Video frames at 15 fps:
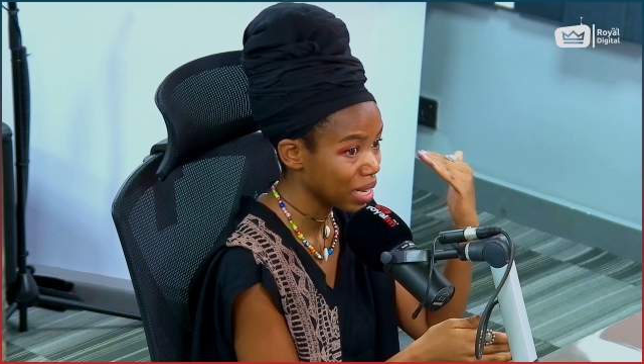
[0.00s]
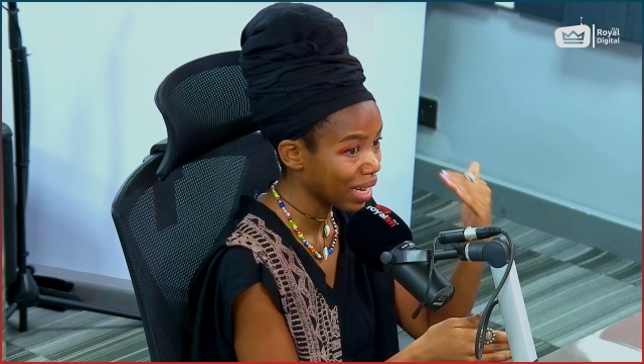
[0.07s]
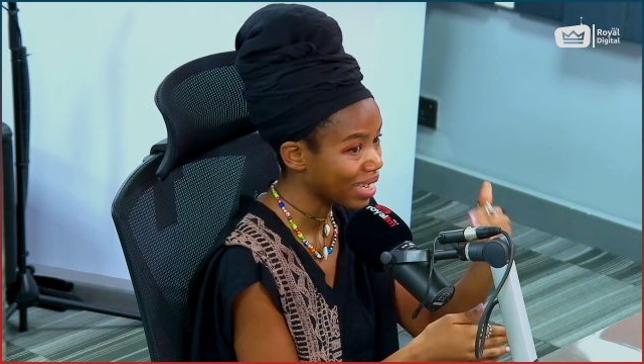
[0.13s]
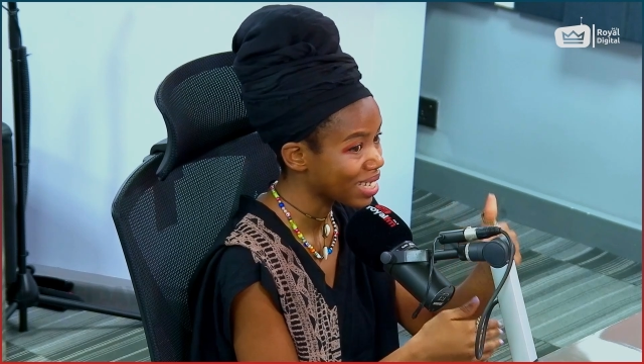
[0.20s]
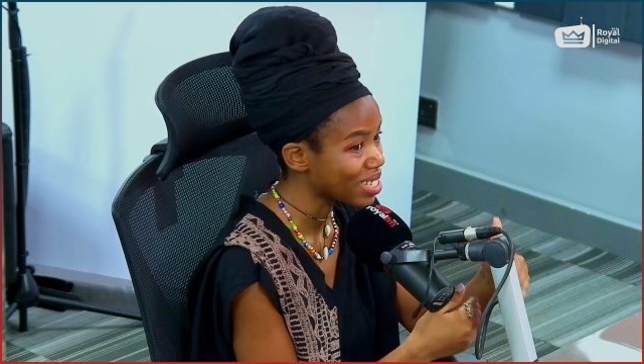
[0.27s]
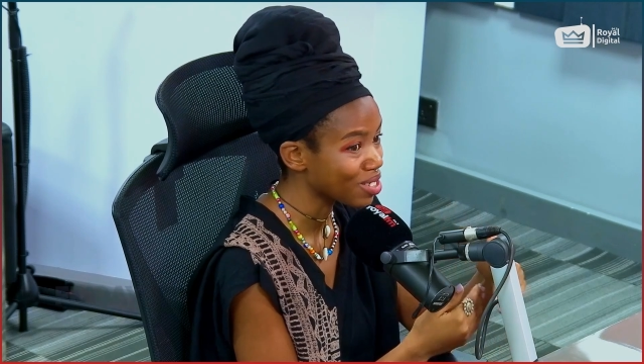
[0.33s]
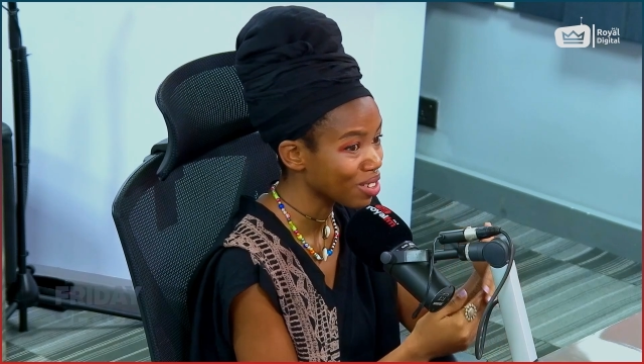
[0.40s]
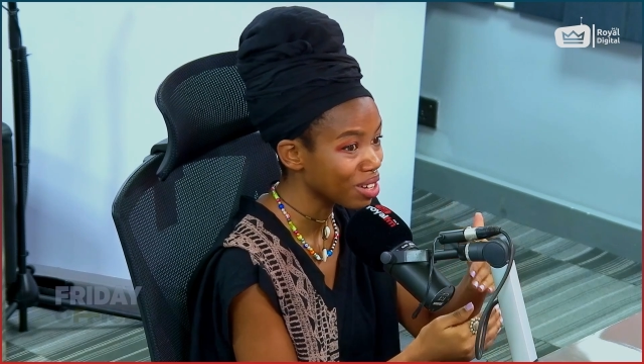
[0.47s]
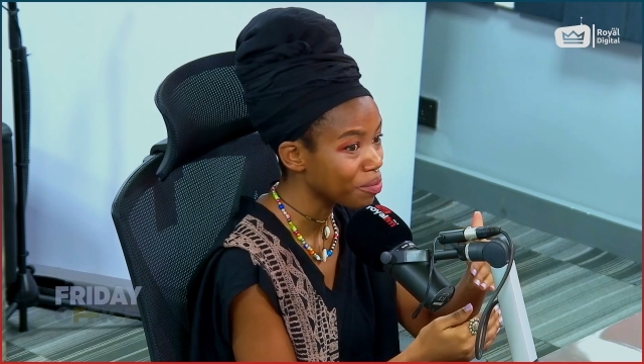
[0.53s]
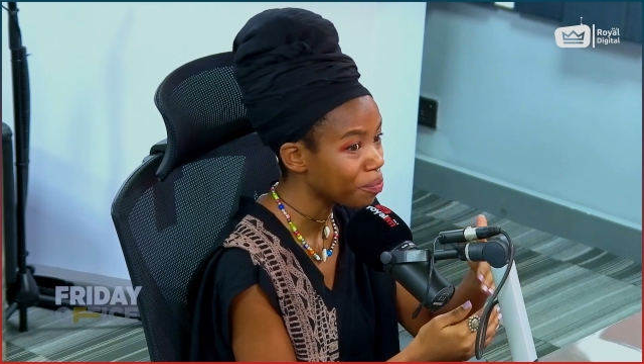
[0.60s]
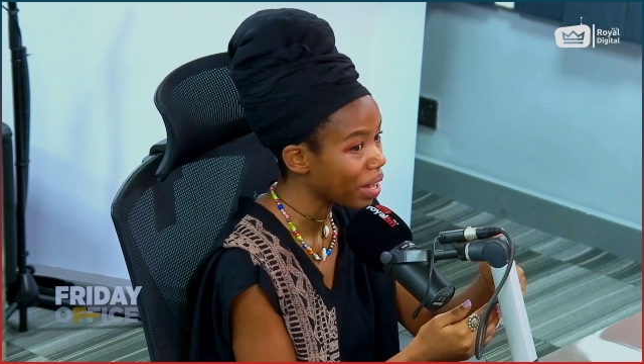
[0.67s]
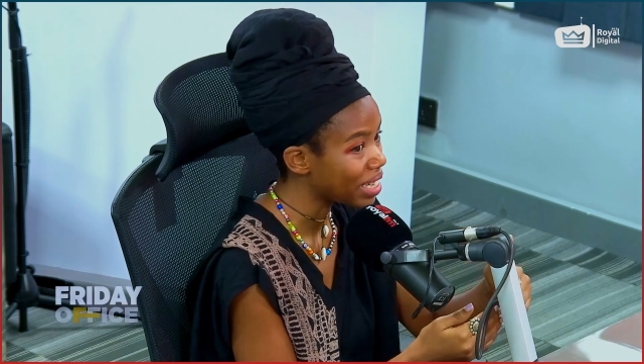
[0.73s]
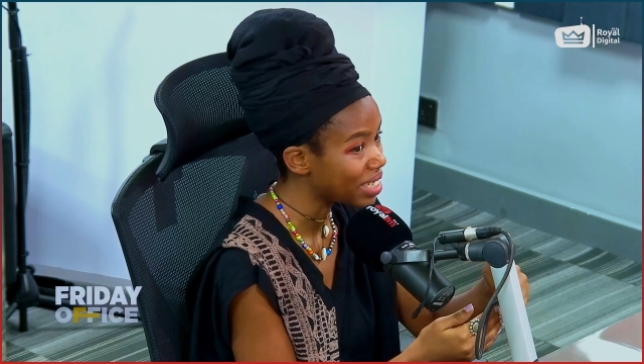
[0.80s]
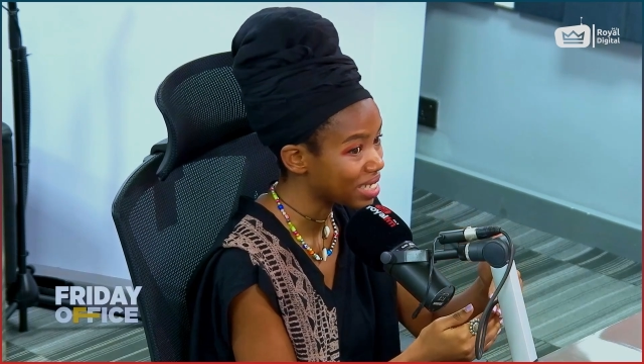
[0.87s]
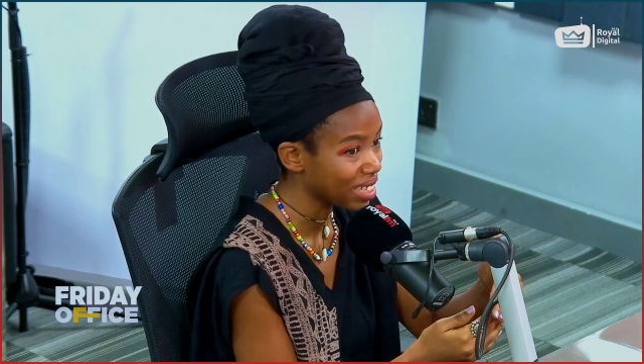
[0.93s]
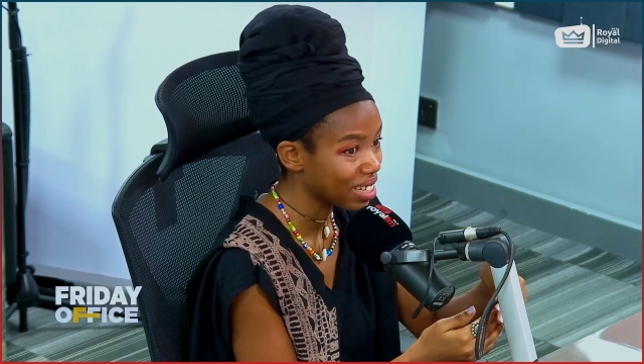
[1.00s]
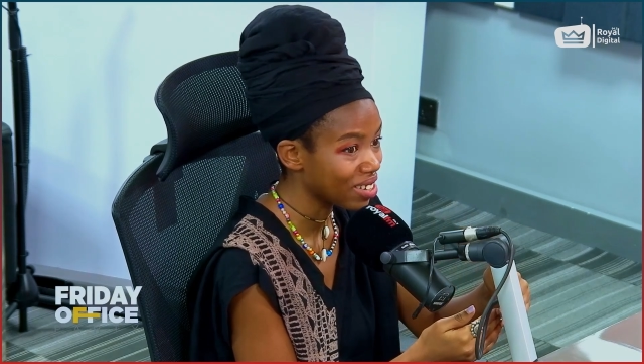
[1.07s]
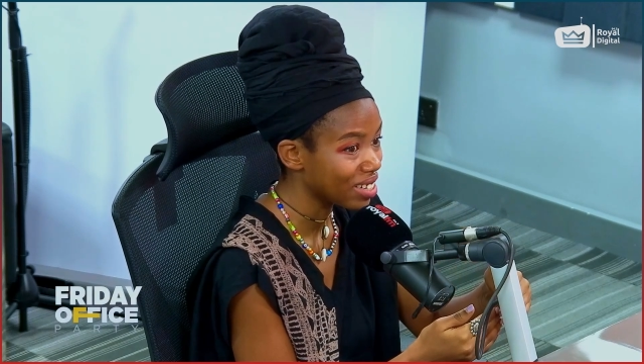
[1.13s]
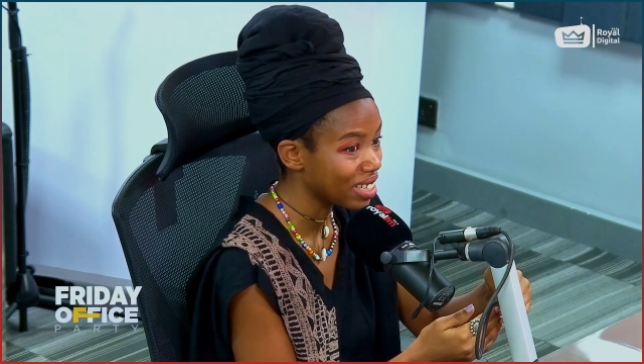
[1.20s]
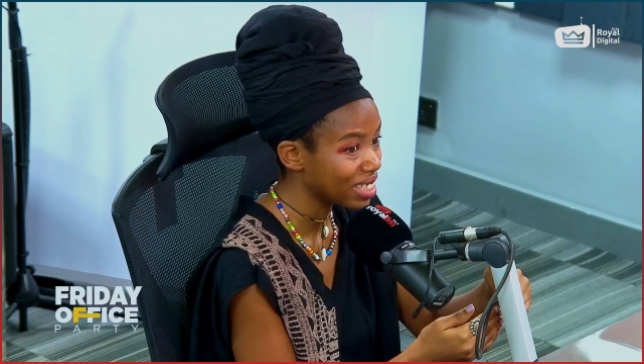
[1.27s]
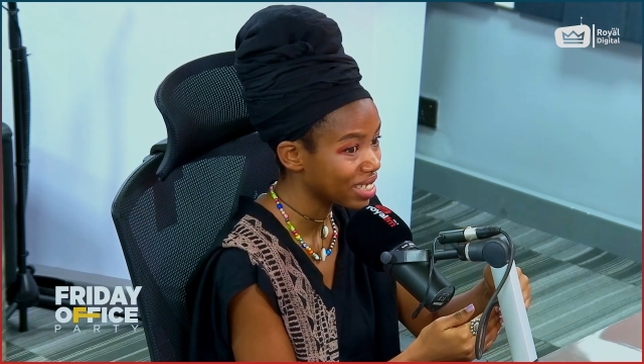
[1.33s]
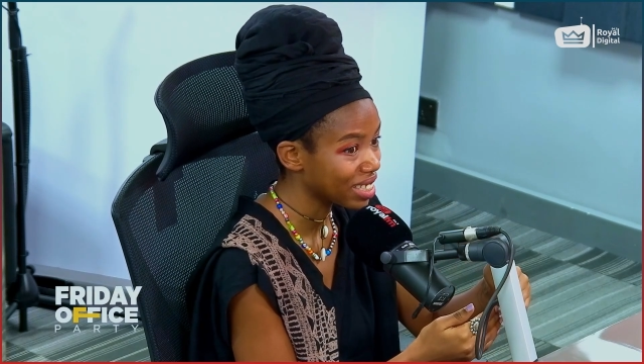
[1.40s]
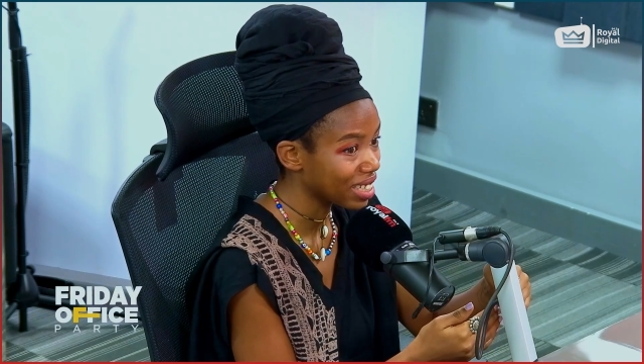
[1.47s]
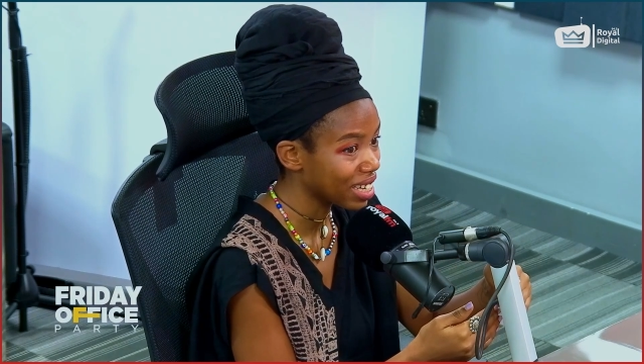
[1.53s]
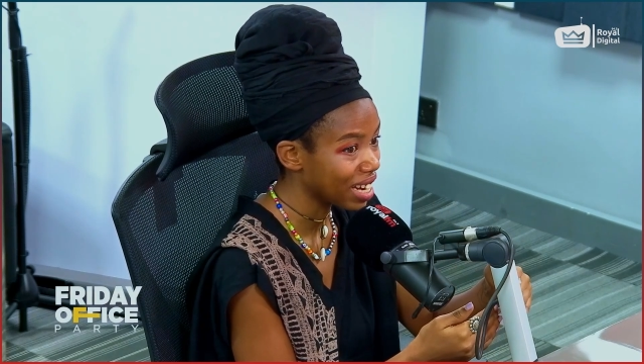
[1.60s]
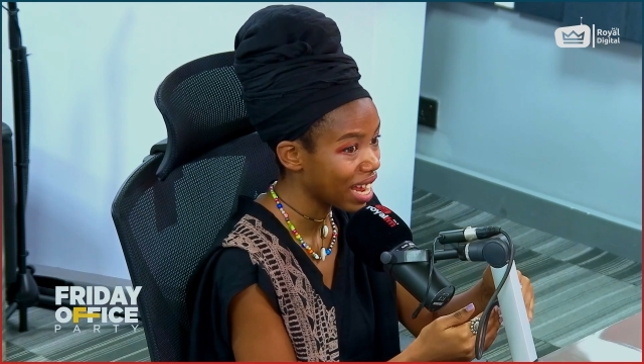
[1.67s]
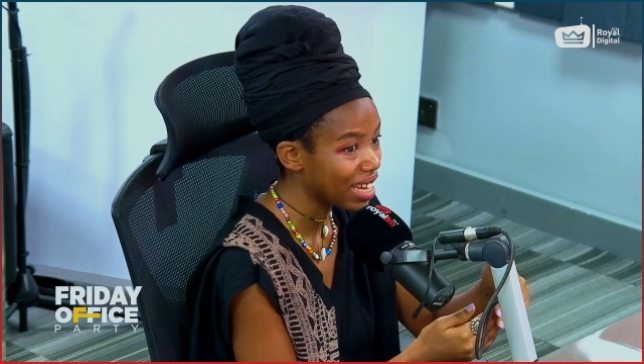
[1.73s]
like he's not in my generation,